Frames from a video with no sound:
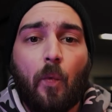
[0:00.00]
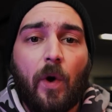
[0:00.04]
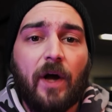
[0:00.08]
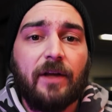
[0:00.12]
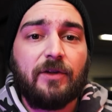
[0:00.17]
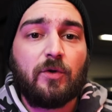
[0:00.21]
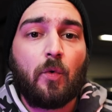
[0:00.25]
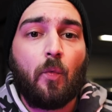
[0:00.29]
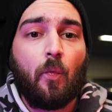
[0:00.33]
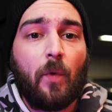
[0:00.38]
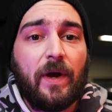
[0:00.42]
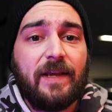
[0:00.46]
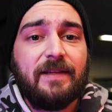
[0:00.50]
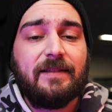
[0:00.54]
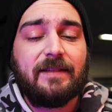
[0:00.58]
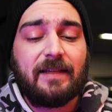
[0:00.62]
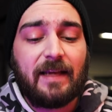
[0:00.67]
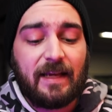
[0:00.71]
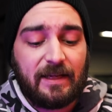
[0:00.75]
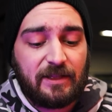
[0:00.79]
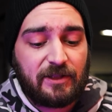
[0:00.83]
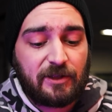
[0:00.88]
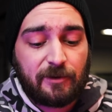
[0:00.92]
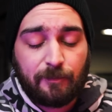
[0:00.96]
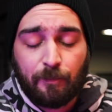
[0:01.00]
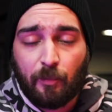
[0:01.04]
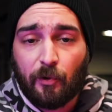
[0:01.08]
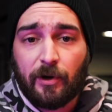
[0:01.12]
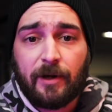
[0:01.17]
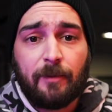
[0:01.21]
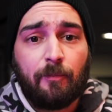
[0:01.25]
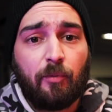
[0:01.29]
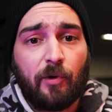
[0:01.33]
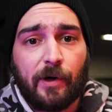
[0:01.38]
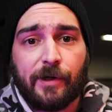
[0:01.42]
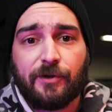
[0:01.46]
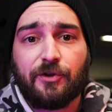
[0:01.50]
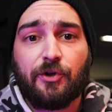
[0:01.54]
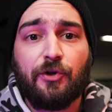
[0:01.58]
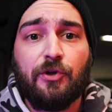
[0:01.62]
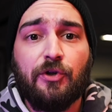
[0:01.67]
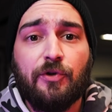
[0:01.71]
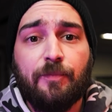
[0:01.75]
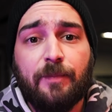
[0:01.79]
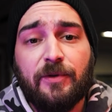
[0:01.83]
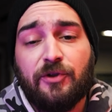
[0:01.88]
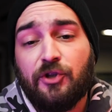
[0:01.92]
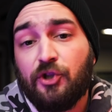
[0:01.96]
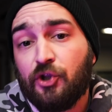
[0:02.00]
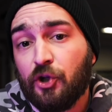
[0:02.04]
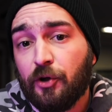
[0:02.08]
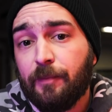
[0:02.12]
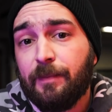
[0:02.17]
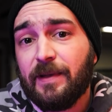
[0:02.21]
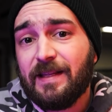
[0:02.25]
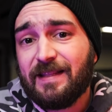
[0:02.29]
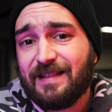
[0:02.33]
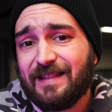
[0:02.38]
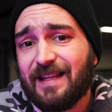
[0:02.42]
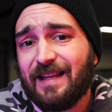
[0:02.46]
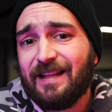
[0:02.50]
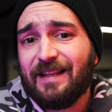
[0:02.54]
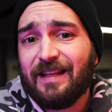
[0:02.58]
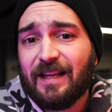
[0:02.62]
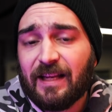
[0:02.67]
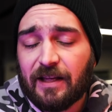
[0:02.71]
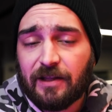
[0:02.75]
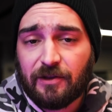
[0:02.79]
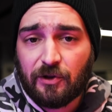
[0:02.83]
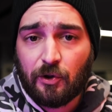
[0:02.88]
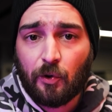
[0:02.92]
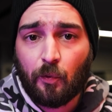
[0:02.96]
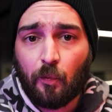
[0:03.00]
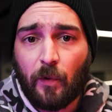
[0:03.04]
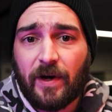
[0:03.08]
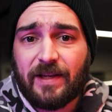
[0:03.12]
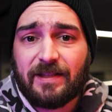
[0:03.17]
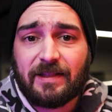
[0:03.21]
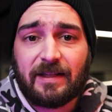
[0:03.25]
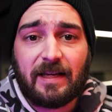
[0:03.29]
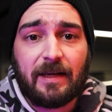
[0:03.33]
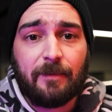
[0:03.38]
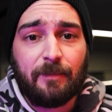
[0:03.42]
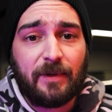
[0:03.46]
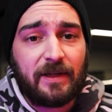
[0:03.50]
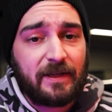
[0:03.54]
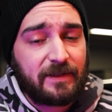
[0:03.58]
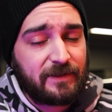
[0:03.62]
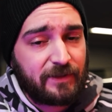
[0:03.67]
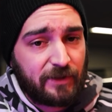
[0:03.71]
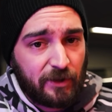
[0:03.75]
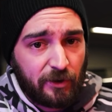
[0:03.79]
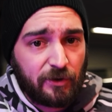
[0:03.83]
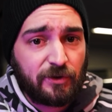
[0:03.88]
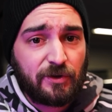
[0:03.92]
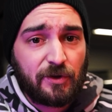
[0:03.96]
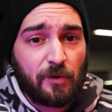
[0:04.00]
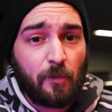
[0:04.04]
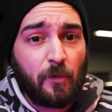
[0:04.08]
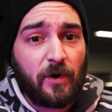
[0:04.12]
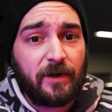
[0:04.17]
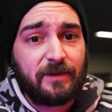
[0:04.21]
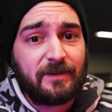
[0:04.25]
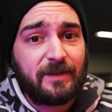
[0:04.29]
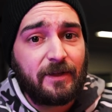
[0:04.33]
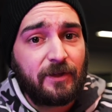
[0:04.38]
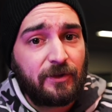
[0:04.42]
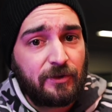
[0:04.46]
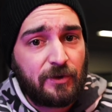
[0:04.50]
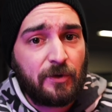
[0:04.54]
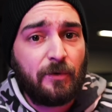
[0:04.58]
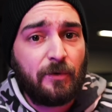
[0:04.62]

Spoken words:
what wastegate spring pressure you should be setting in your wastegate because they're the ones that are